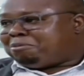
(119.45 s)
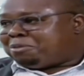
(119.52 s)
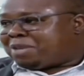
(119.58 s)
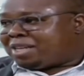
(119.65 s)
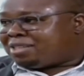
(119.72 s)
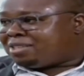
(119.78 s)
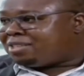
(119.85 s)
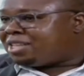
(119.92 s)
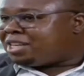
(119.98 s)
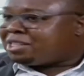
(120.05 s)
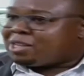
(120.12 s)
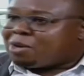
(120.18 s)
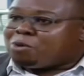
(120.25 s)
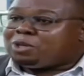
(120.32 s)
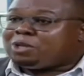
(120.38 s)
That
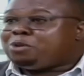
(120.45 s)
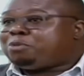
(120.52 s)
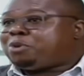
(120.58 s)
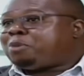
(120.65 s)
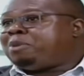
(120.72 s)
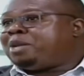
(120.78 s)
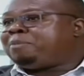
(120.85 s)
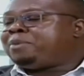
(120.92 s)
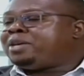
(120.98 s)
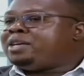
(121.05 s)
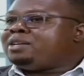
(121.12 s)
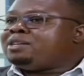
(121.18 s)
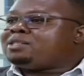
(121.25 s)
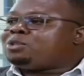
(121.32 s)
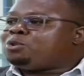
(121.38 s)
is a whole new problem.
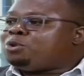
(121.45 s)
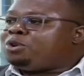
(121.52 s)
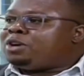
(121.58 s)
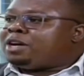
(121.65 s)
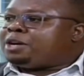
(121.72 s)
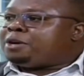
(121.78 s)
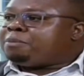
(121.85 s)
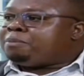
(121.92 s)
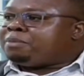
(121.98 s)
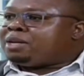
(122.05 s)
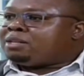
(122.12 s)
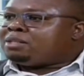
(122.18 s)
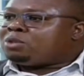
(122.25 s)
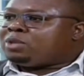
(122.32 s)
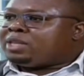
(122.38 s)
So
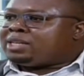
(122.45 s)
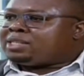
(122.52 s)
there